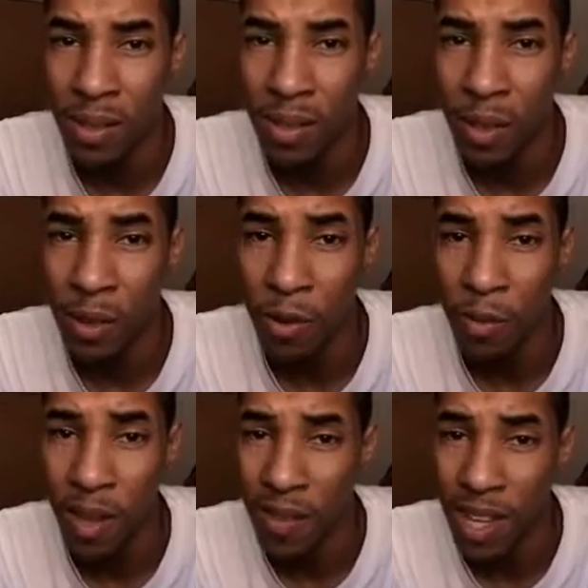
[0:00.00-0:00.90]
So
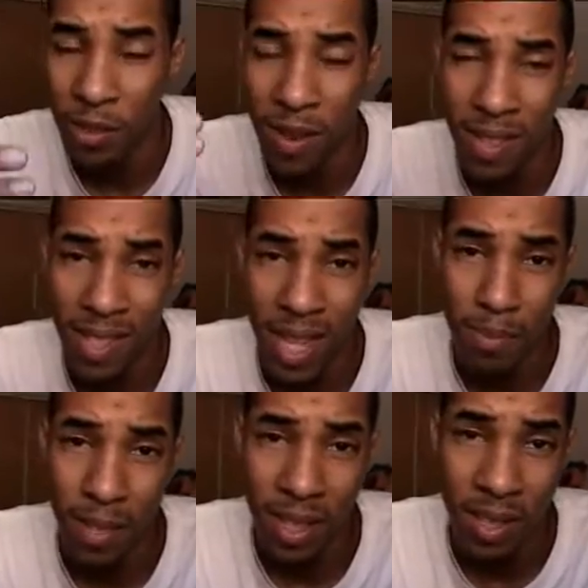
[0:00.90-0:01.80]
if they do have the
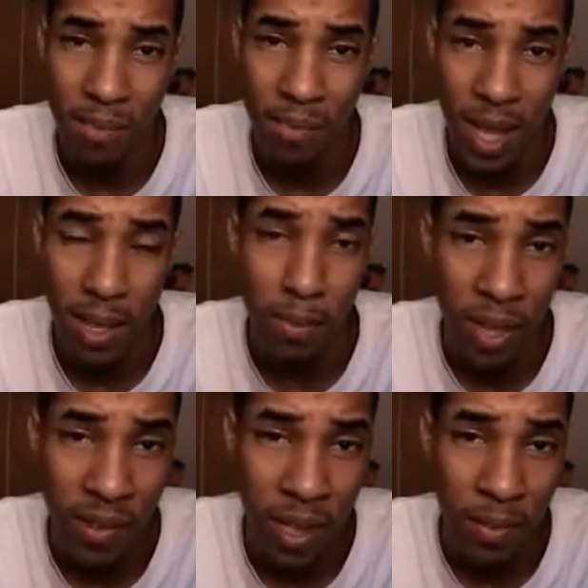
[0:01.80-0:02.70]
same system as
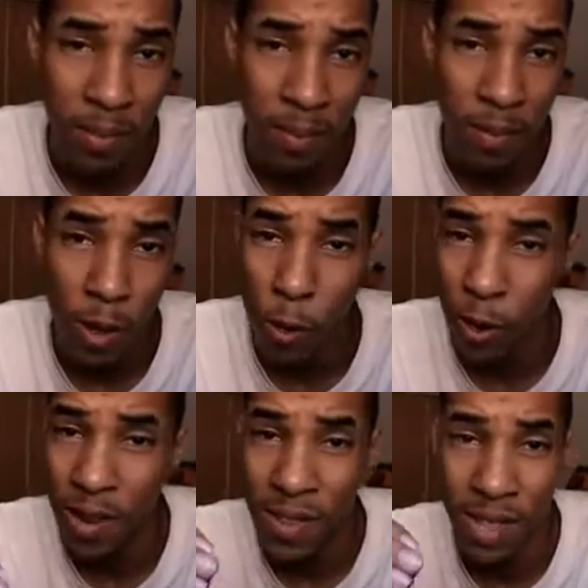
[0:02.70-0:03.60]
Oblivion,
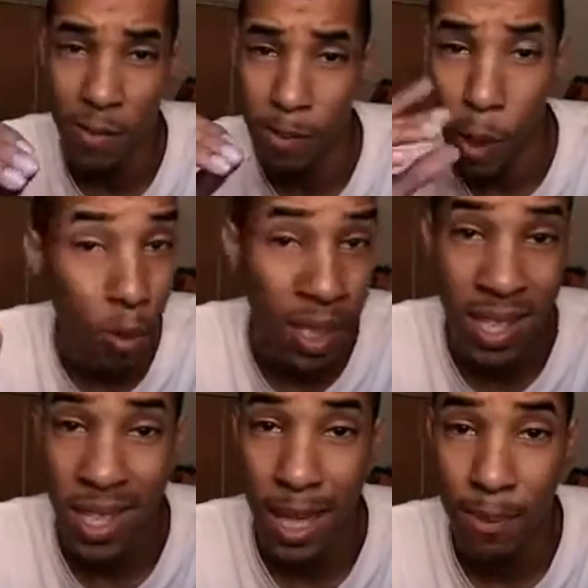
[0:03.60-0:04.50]
or even remotely
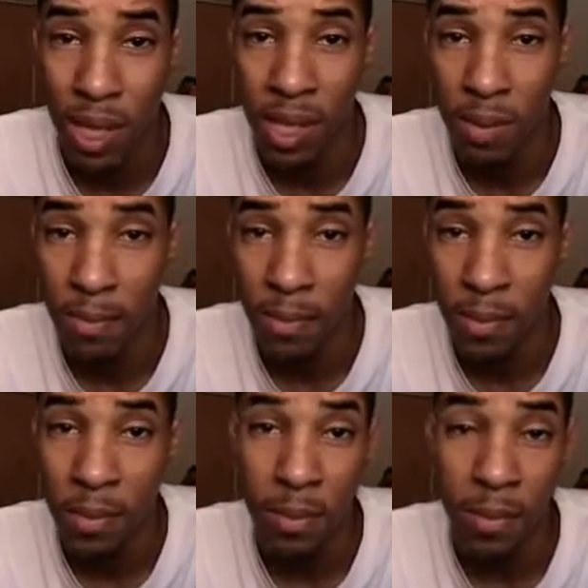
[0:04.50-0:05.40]
the same system,
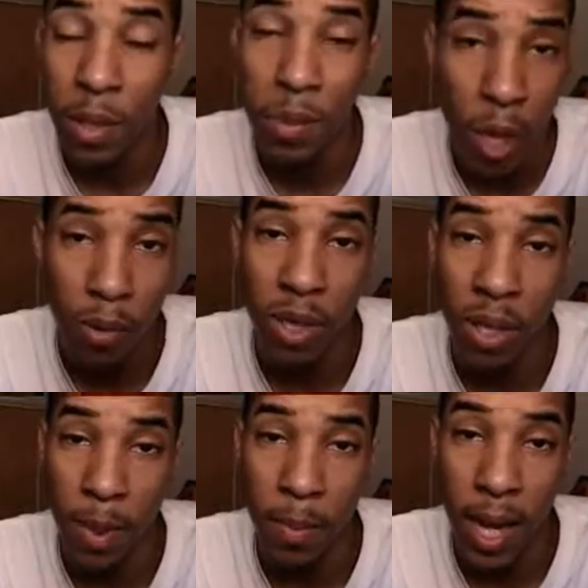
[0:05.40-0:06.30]
you know it's
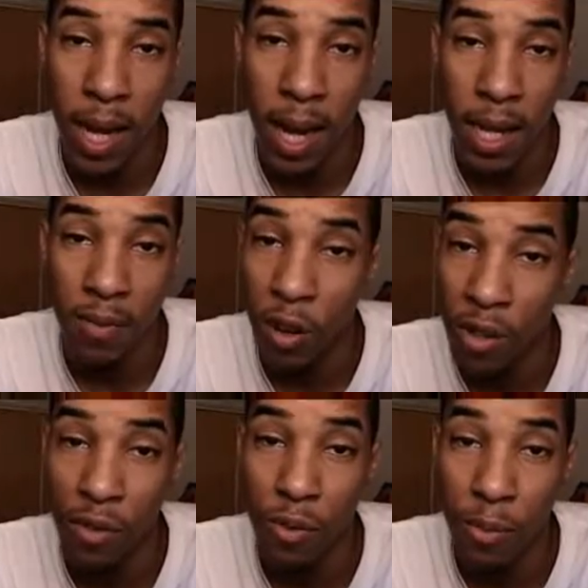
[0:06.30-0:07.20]
going to be badass. For
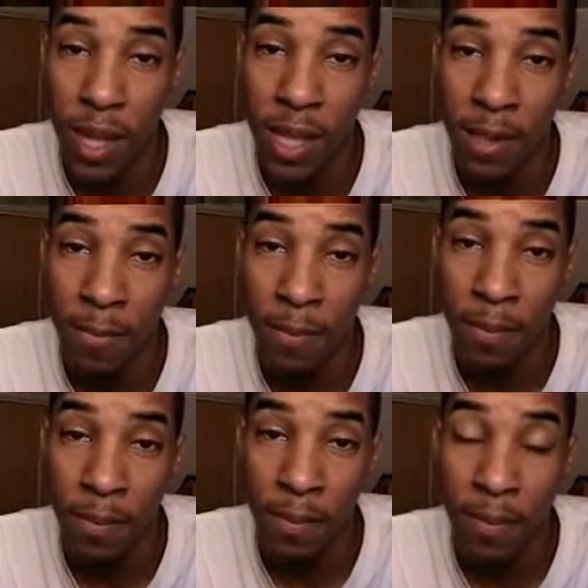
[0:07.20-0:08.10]
all those who played it,
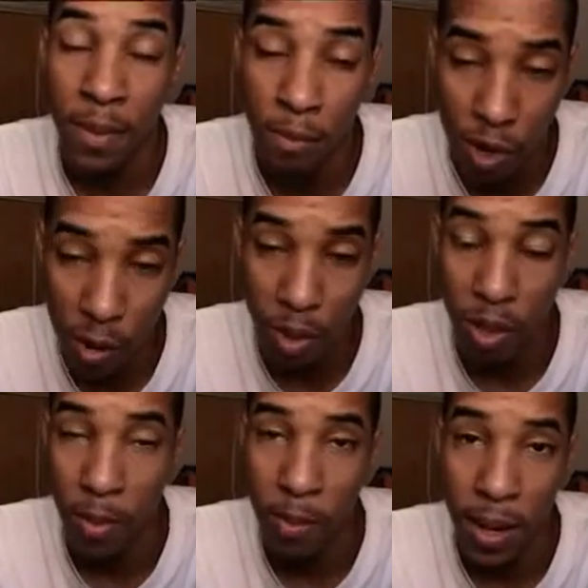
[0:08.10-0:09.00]
you know it's
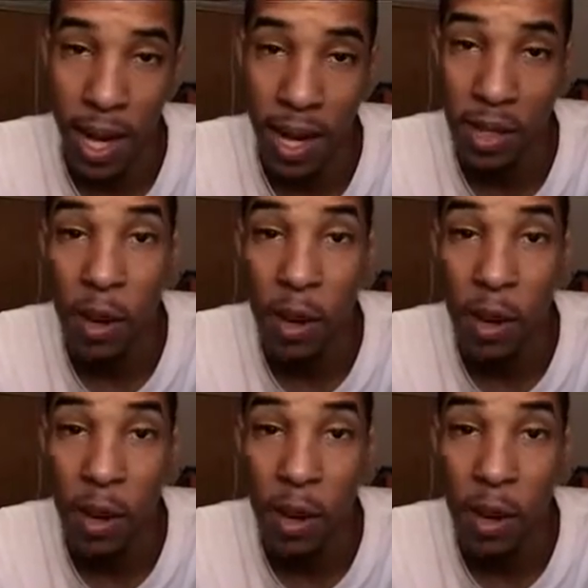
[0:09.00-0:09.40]
going to be badass.